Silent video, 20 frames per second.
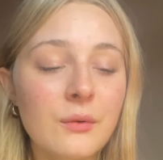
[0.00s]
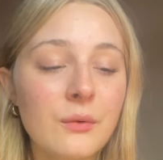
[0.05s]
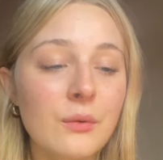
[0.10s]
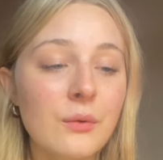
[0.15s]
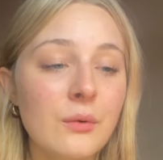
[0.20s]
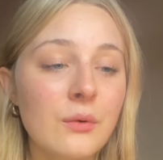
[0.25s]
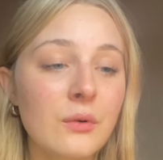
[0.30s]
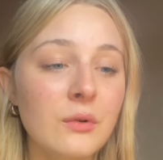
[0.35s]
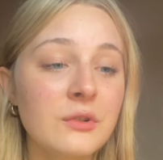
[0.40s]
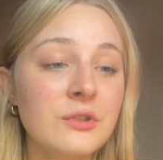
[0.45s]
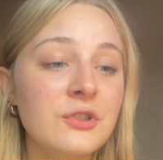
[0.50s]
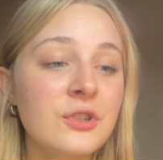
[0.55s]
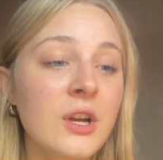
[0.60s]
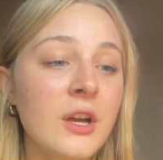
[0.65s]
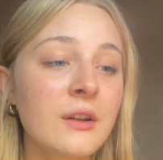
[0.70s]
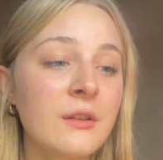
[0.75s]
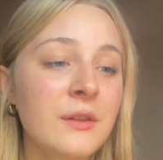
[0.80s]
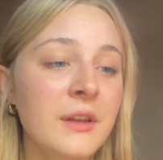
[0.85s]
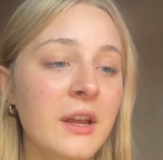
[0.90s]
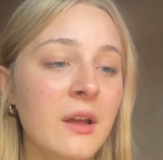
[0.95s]
or
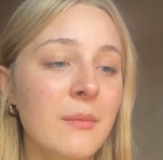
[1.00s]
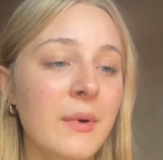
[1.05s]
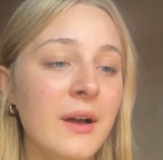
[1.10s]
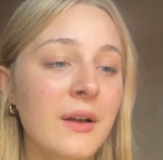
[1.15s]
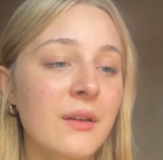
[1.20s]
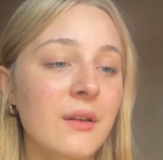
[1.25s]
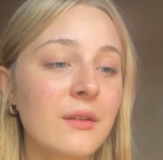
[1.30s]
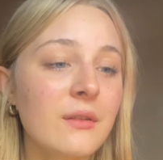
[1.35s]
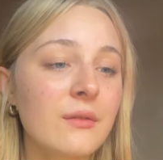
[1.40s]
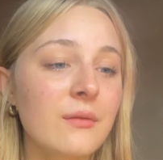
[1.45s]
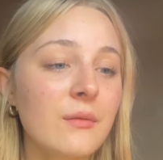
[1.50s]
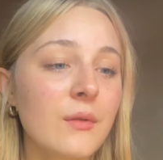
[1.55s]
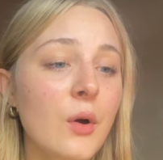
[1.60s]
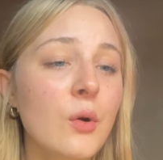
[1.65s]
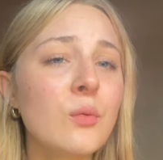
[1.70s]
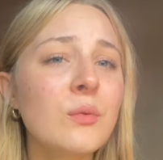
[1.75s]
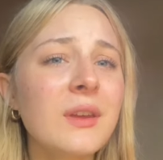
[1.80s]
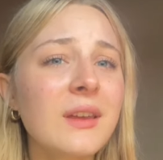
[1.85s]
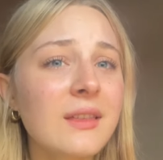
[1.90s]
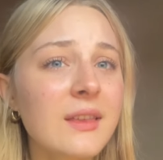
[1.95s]
journaling about
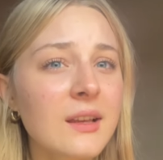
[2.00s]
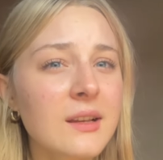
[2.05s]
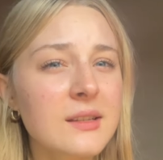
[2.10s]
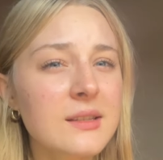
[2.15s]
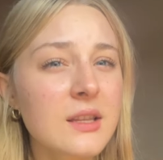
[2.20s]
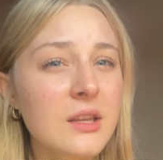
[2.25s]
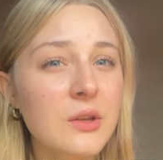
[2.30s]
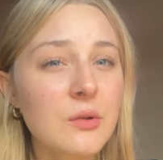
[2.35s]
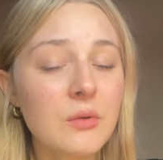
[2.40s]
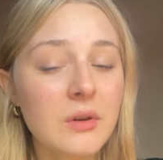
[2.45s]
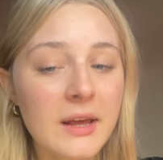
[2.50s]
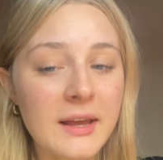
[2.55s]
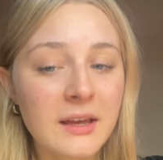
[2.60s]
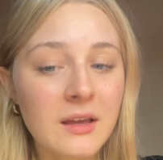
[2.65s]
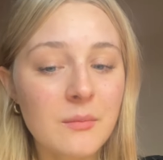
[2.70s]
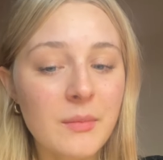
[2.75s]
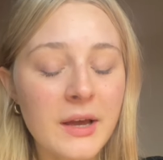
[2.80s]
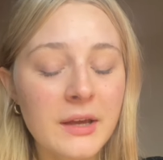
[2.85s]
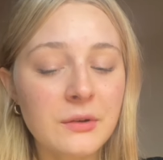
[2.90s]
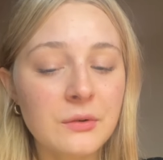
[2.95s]
only things that you like
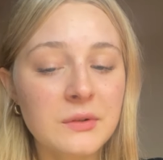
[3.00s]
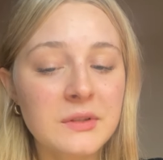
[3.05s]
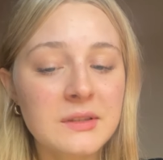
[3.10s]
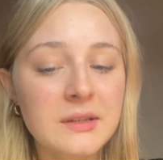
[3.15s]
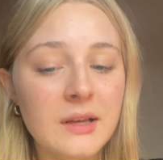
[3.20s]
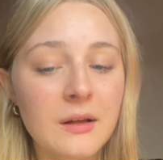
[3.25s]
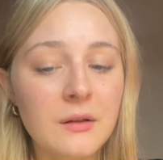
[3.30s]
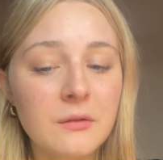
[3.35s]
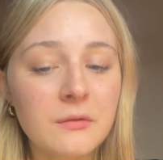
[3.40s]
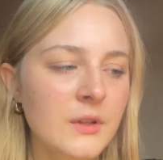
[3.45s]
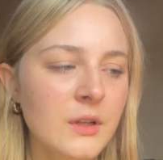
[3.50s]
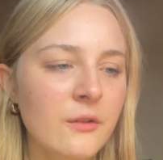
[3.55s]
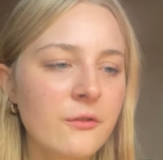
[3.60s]
about yourself.